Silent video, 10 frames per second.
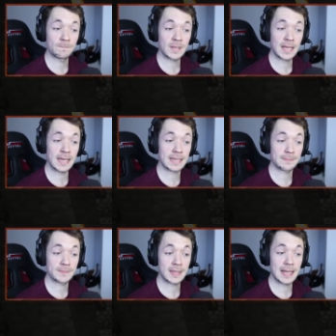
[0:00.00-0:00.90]
I like it.
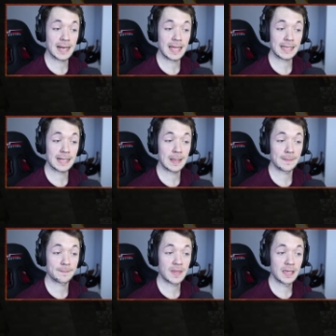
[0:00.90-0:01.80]
I like it a lot.
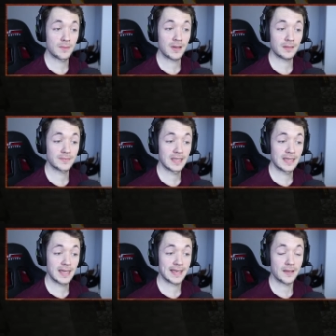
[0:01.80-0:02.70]
Well,
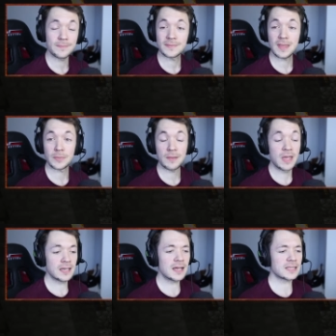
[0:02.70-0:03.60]
hey-ho. There we go.
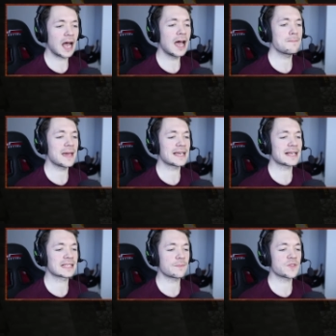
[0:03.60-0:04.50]
Guys, I'm
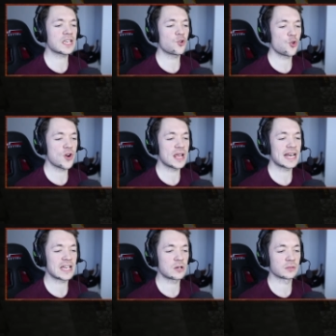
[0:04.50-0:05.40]
making something
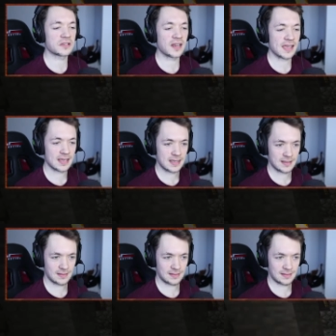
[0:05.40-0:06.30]
really cool today.
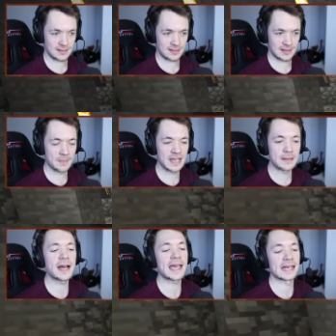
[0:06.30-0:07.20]
I mean, in
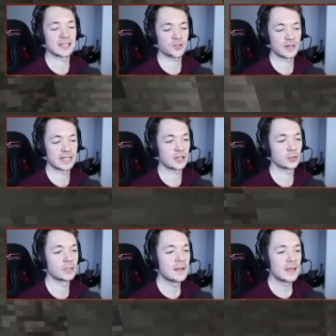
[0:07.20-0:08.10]
my head, it's really
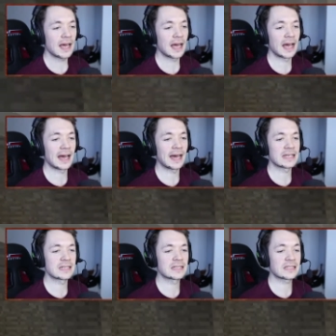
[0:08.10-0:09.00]
cool.
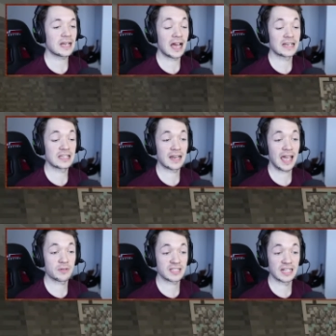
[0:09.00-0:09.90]
And I don't know
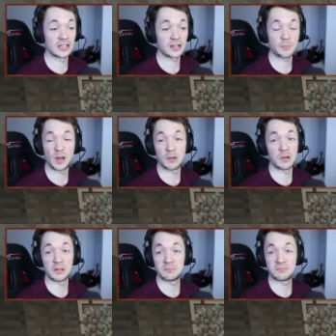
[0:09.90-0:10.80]
how it's going to look, but
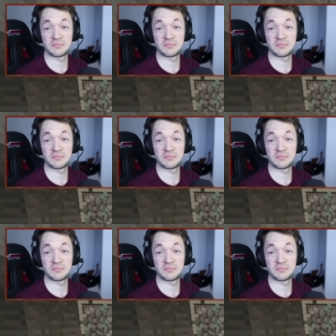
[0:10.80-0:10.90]
we'll